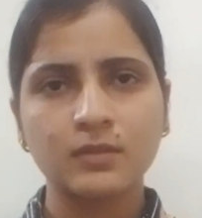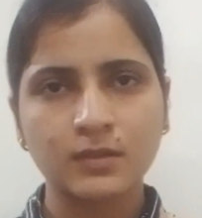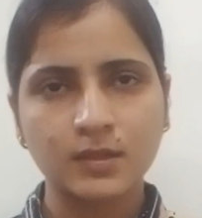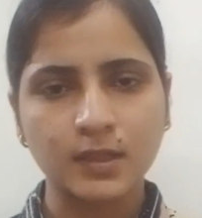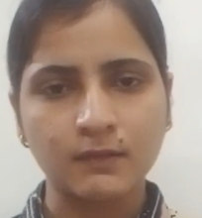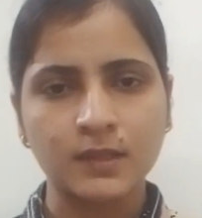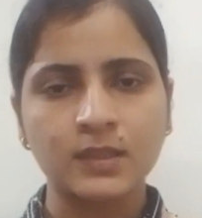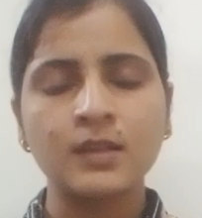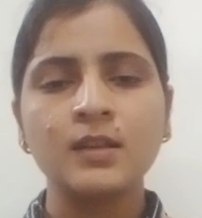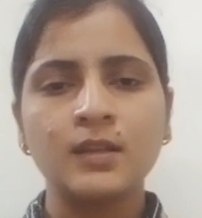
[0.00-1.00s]

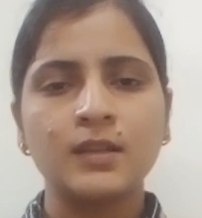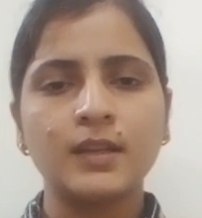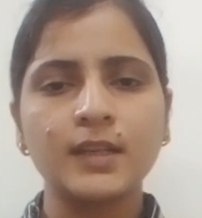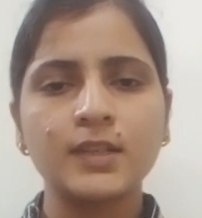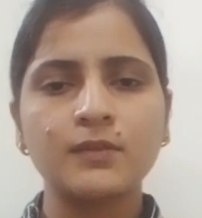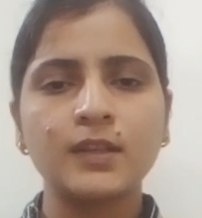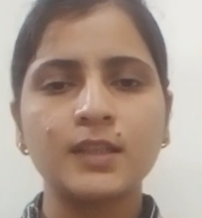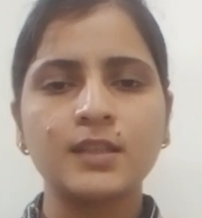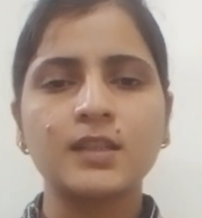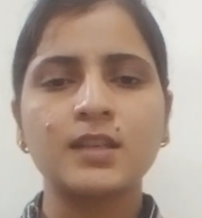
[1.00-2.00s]
cervix. Next one
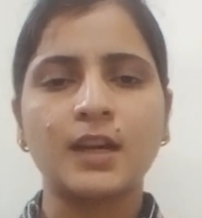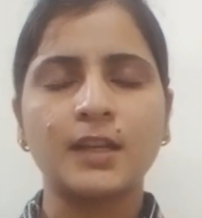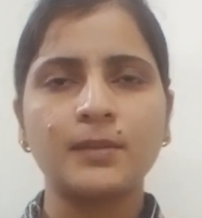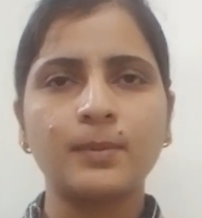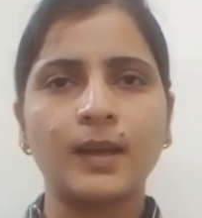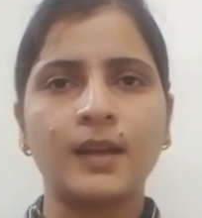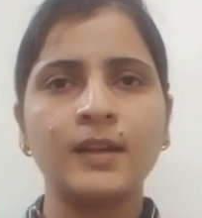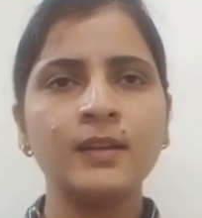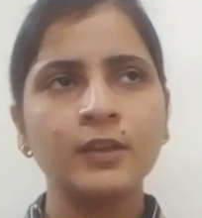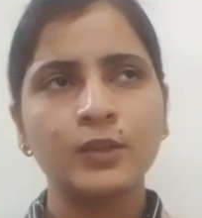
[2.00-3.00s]
is a
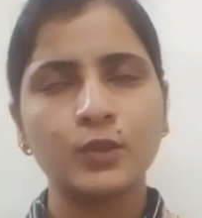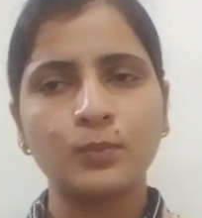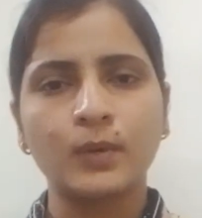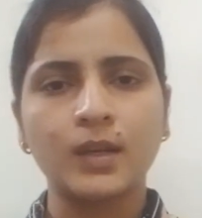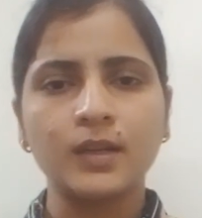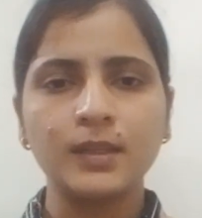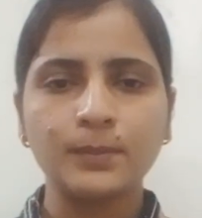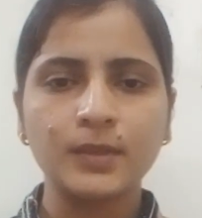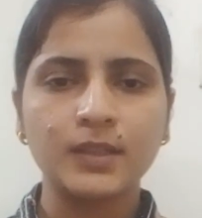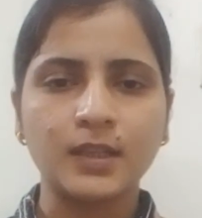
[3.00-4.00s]
stratified cuboidal
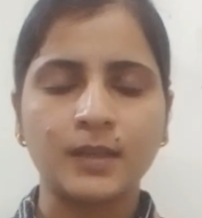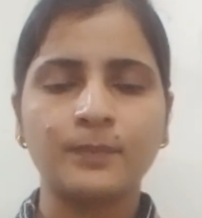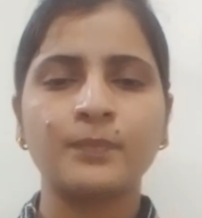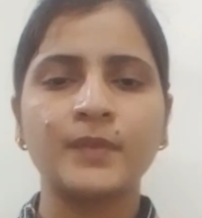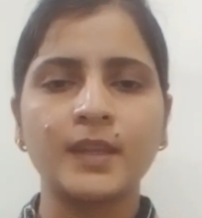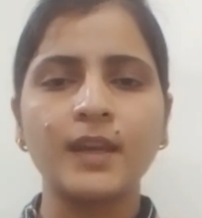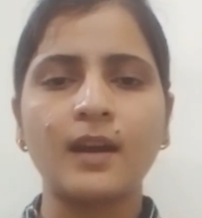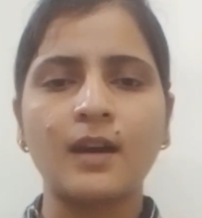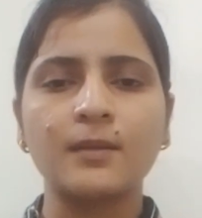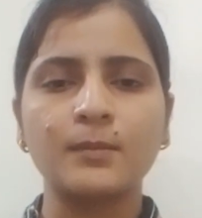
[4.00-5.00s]
epithelium. They
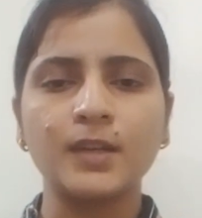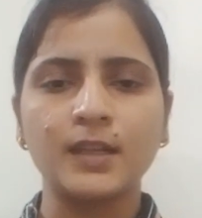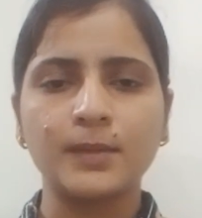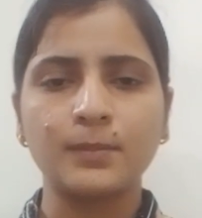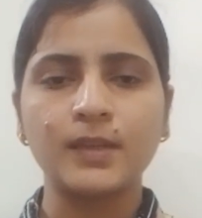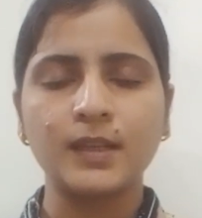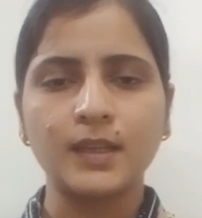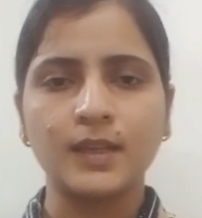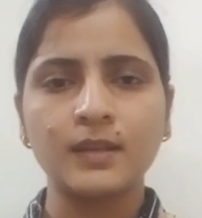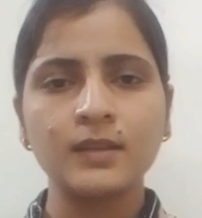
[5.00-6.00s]
are multiple
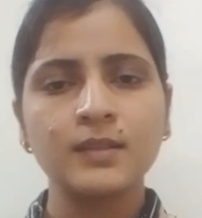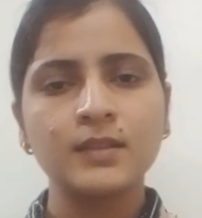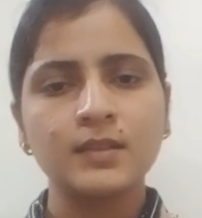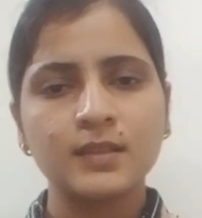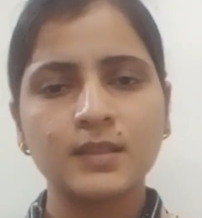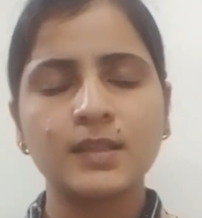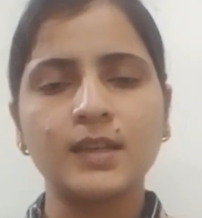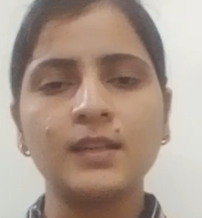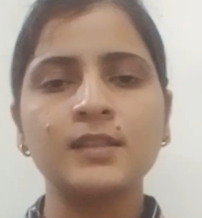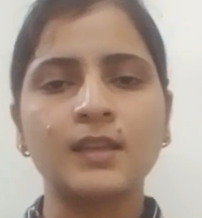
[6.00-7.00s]
layer
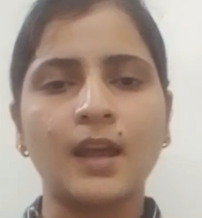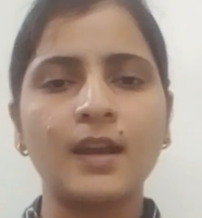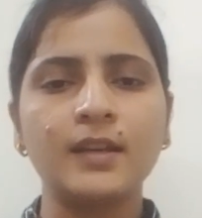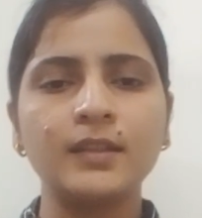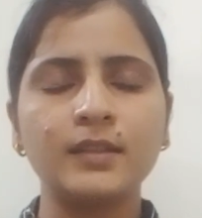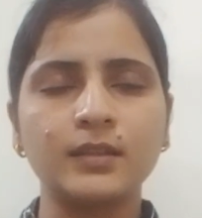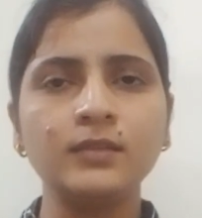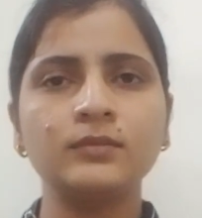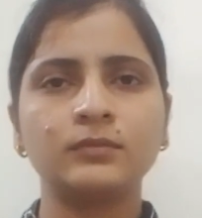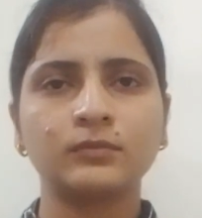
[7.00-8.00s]
cells and the
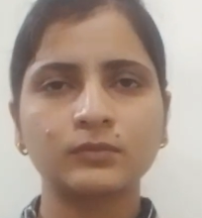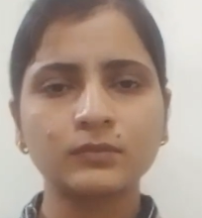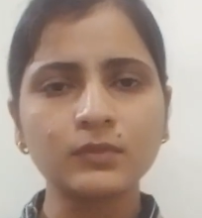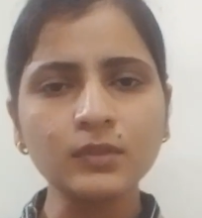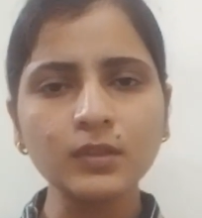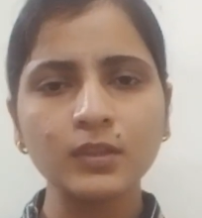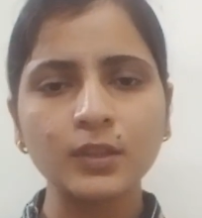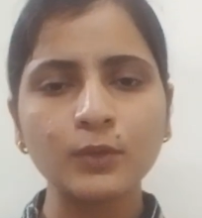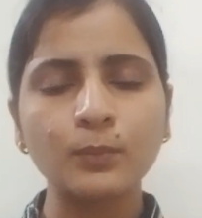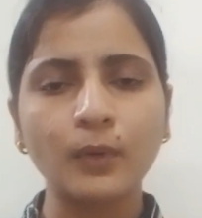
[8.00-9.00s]

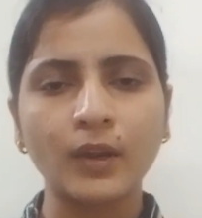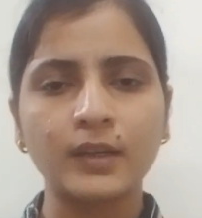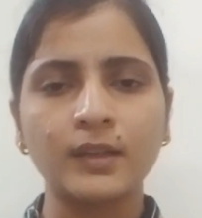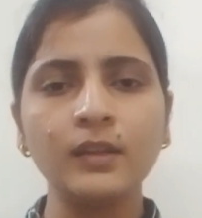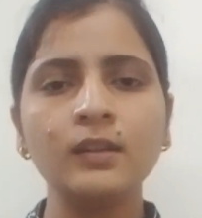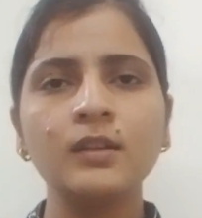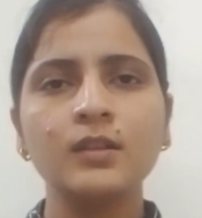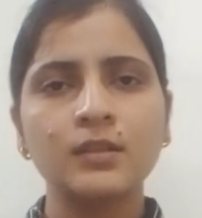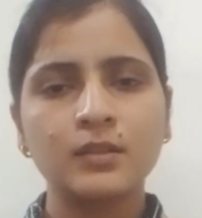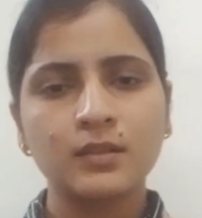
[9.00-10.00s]
cuboidal
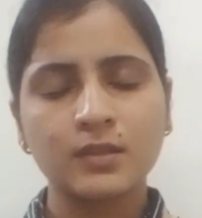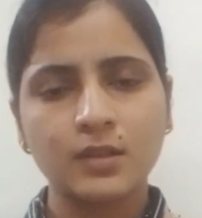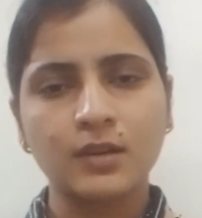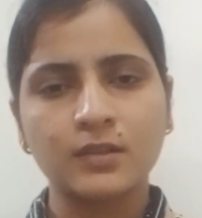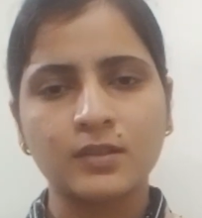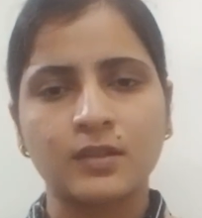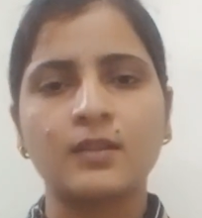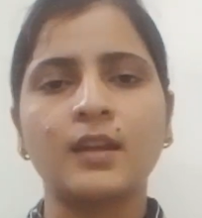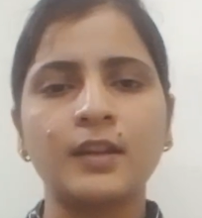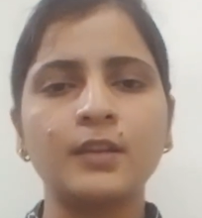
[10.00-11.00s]
structure,
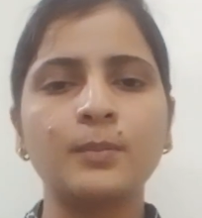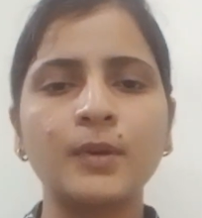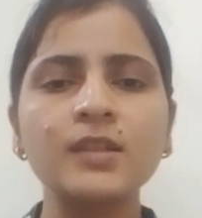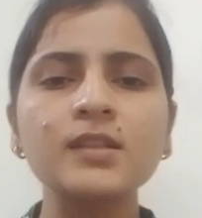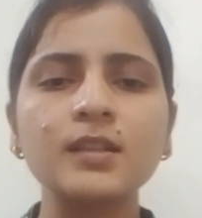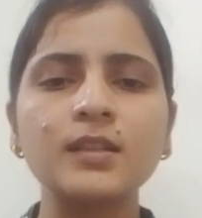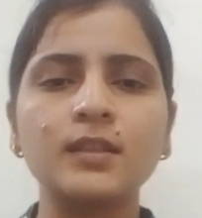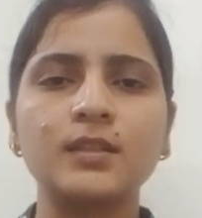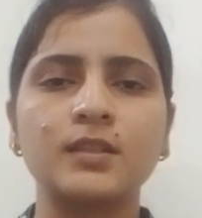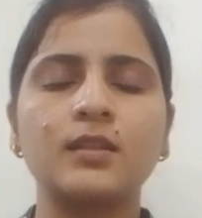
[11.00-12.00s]
and the function
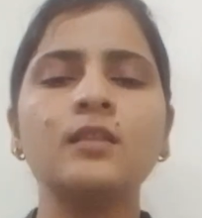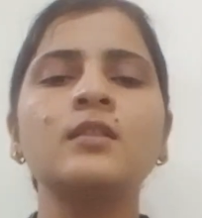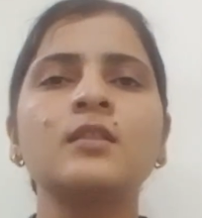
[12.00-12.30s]
is the